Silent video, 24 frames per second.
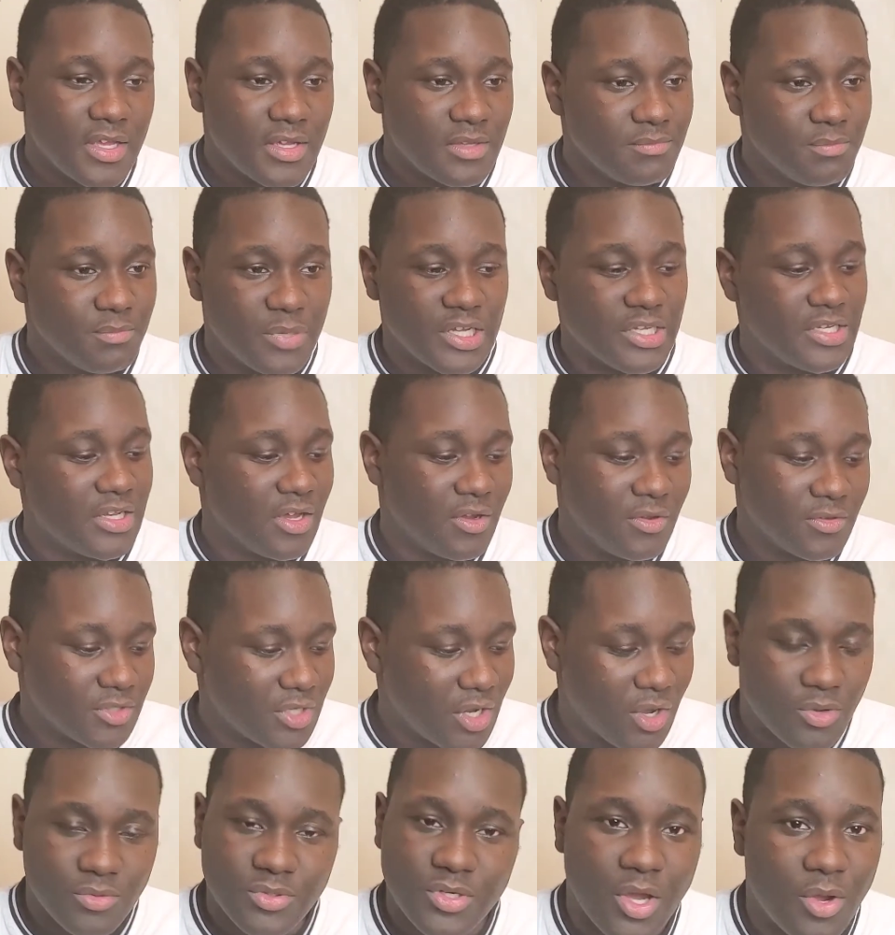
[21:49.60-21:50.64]
but don't
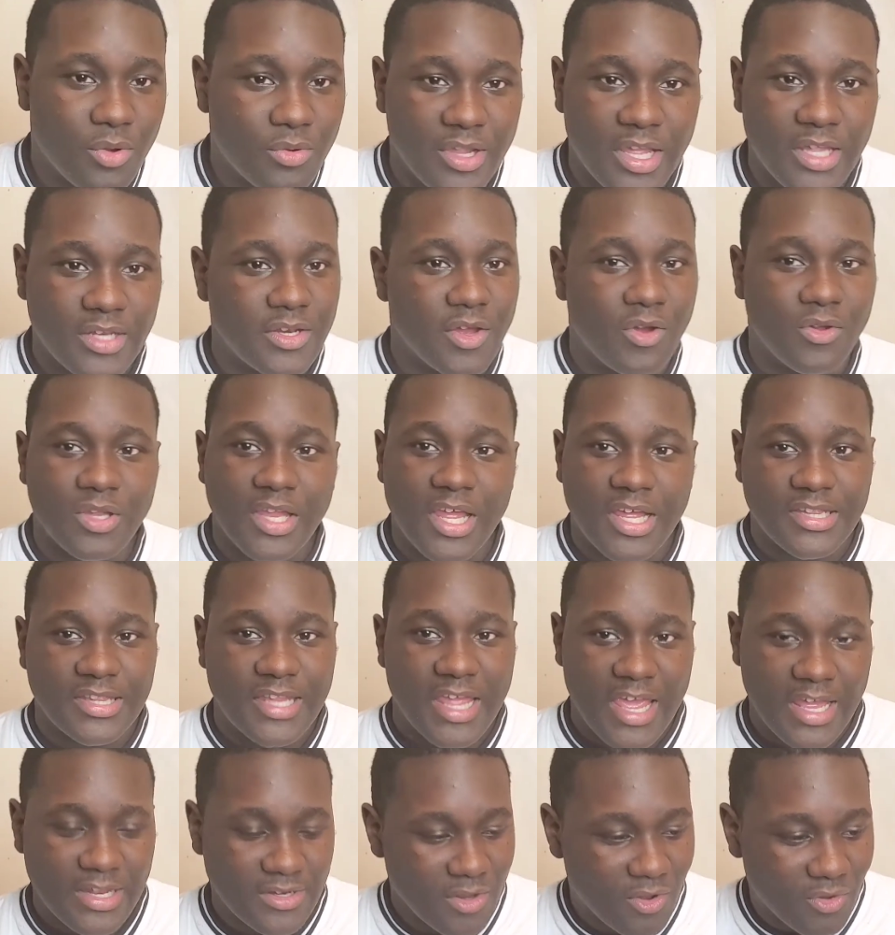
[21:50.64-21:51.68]
let
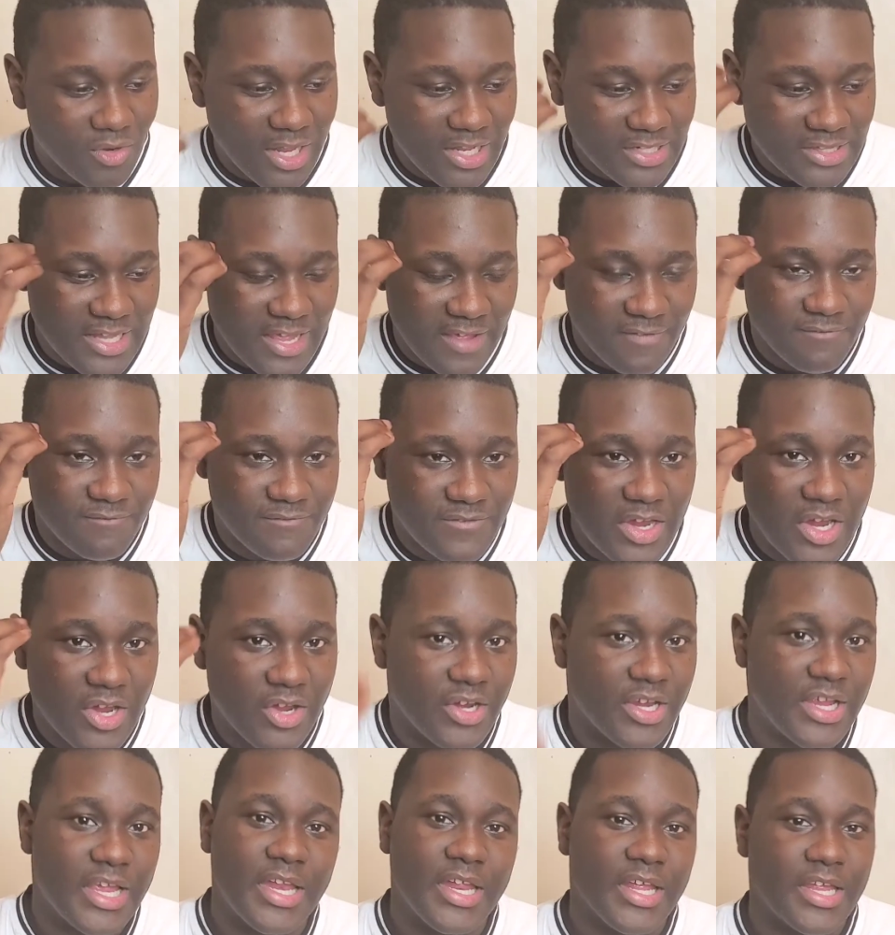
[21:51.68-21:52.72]
that fear
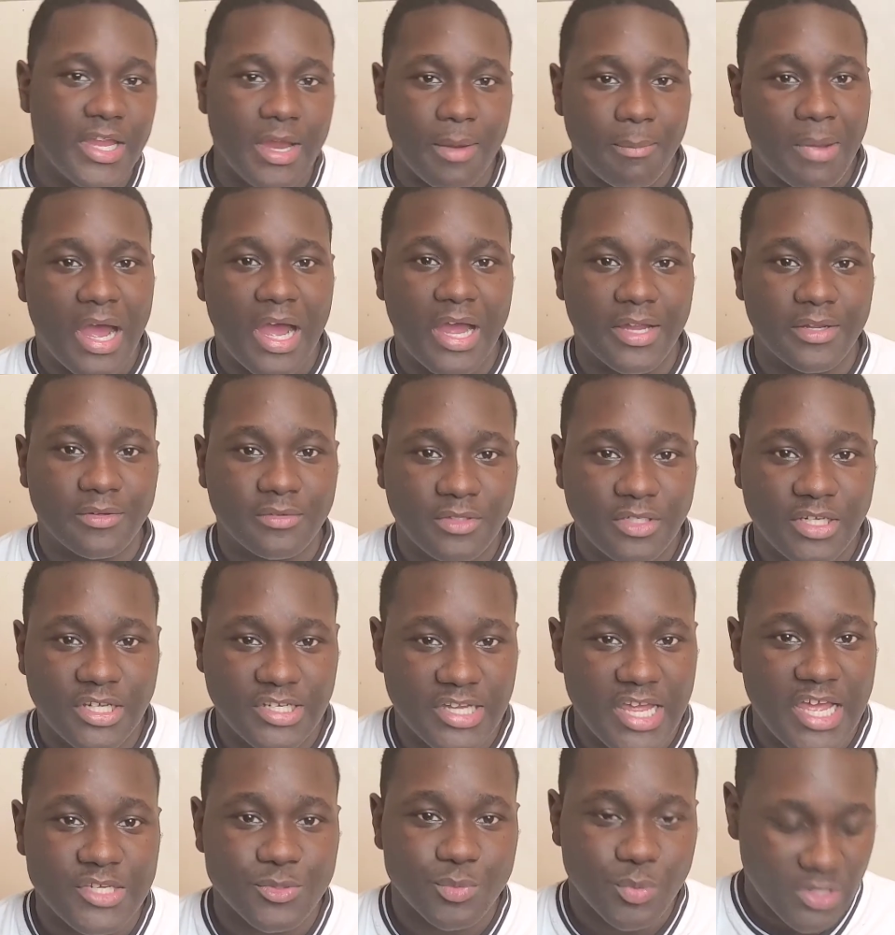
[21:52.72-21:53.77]
get in your mind, because
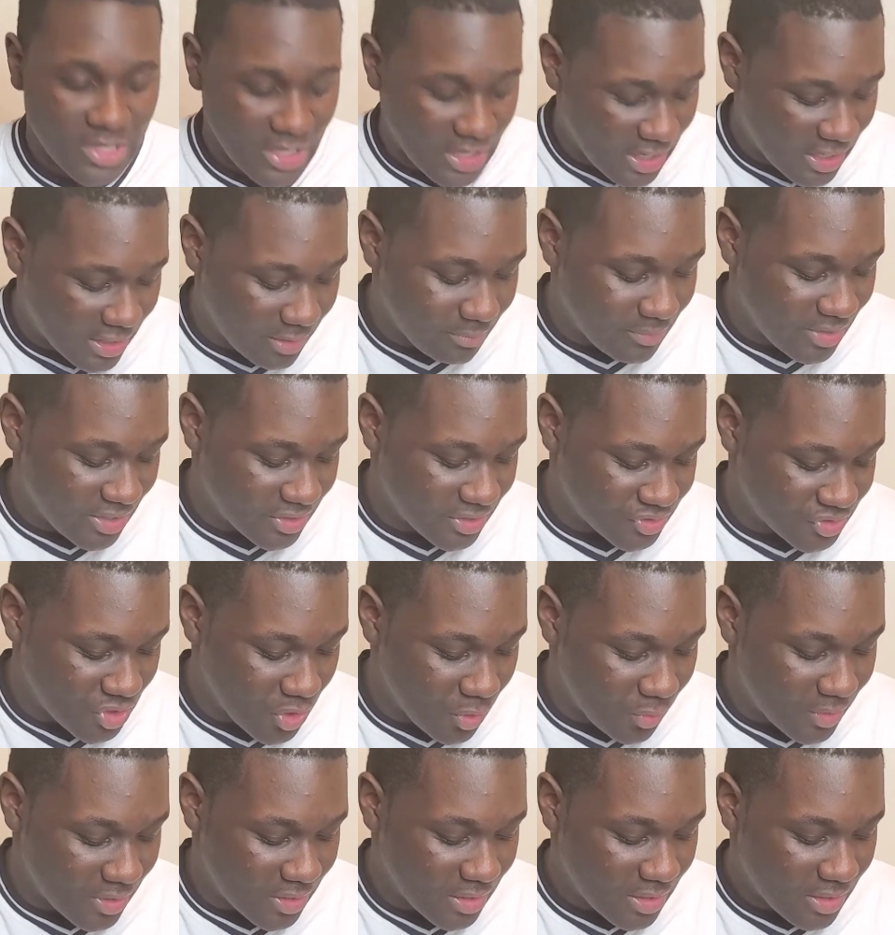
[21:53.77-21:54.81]
that's what the enemy is
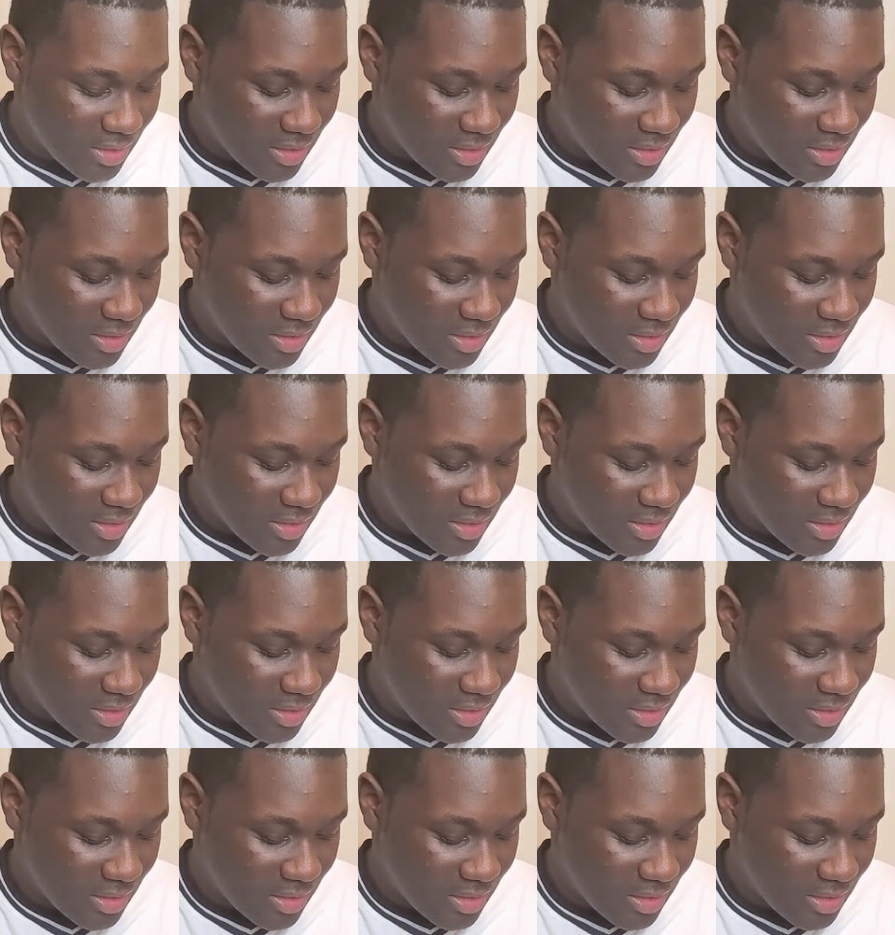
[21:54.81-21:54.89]
doing.